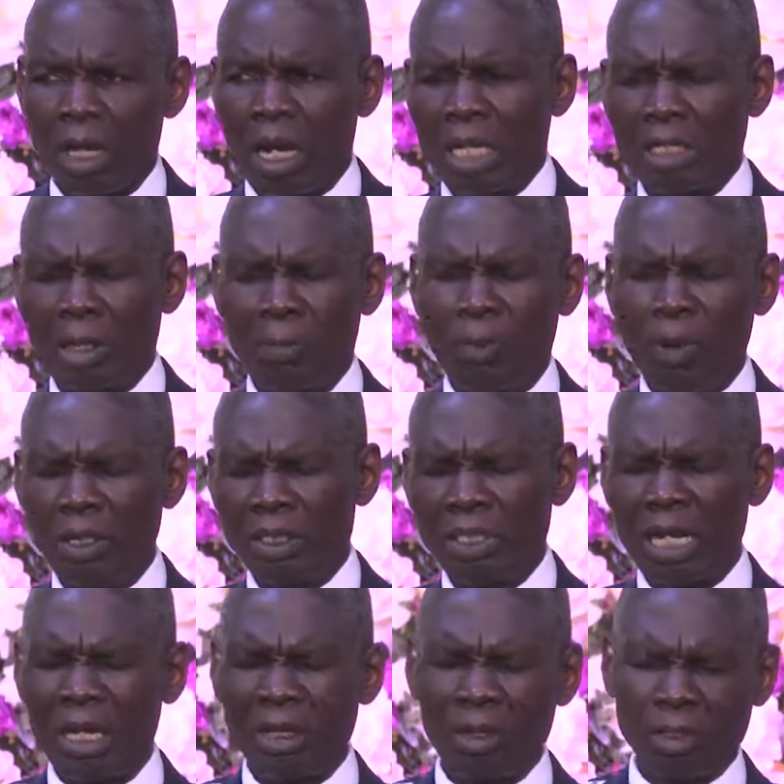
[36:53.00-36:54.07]
At a point,
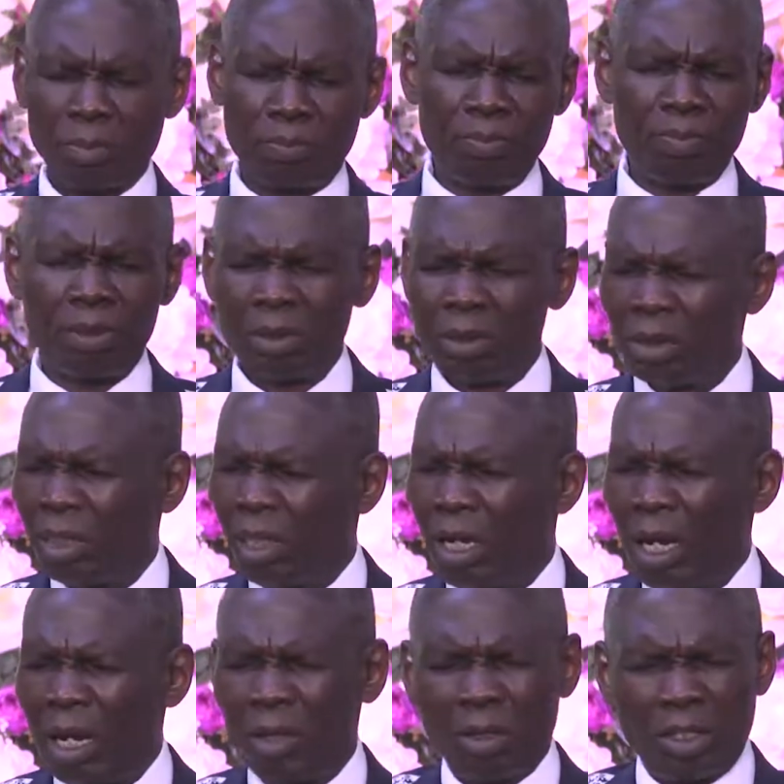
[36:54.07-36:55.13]
I
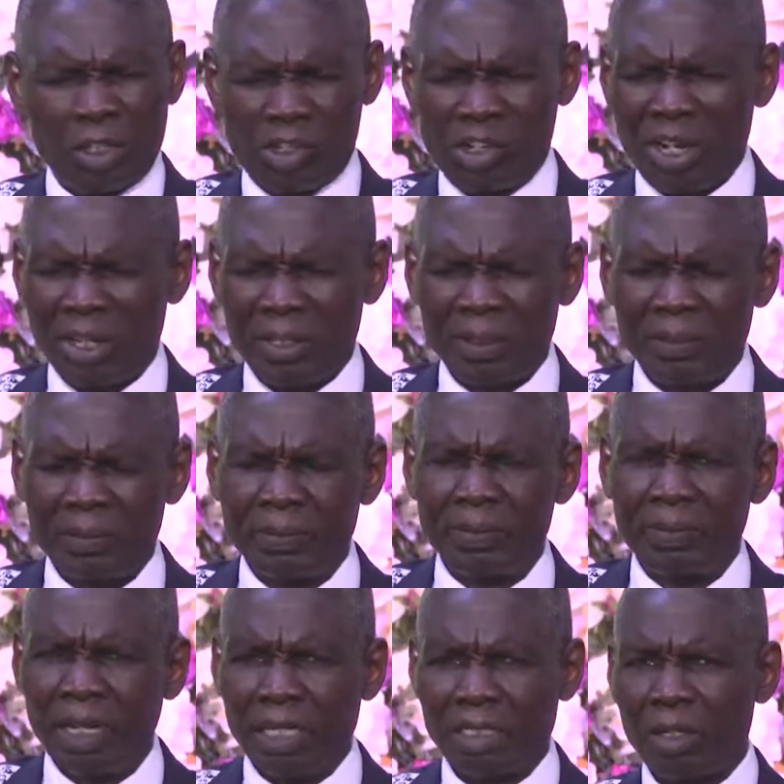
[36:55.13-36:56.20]
got a check.
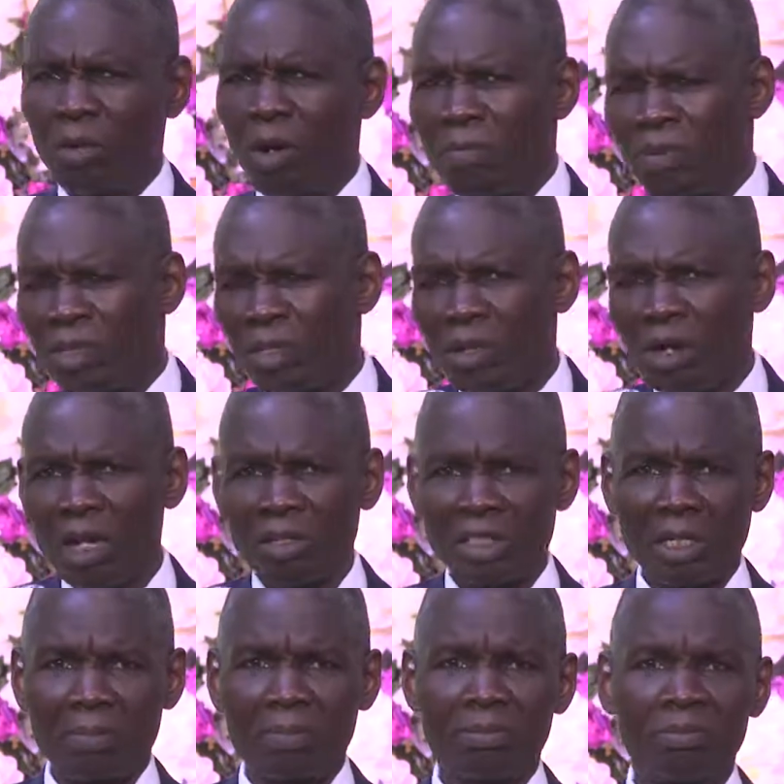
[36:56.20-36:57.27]
I said, go and bring your house
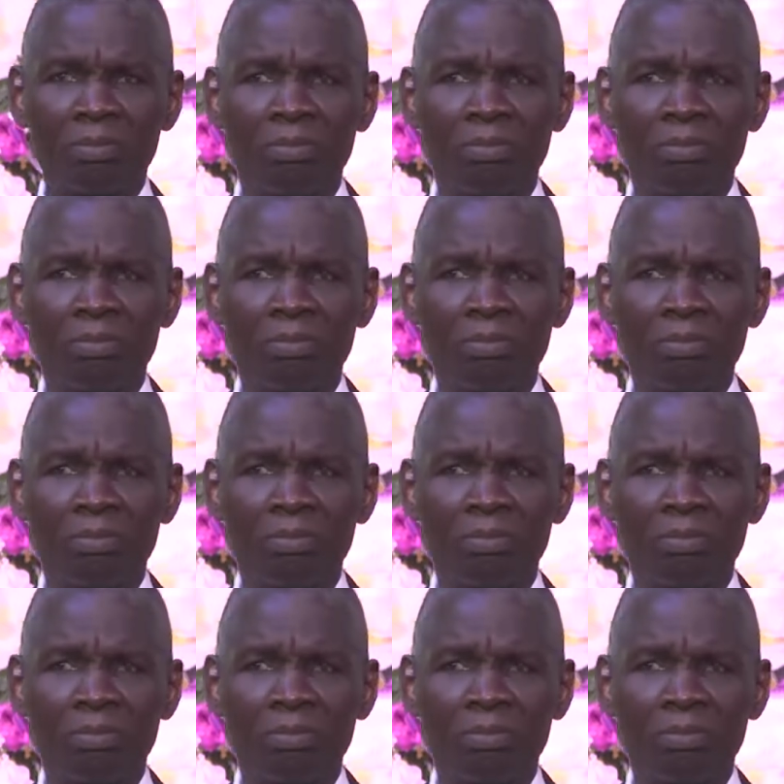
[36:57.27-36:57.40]
help.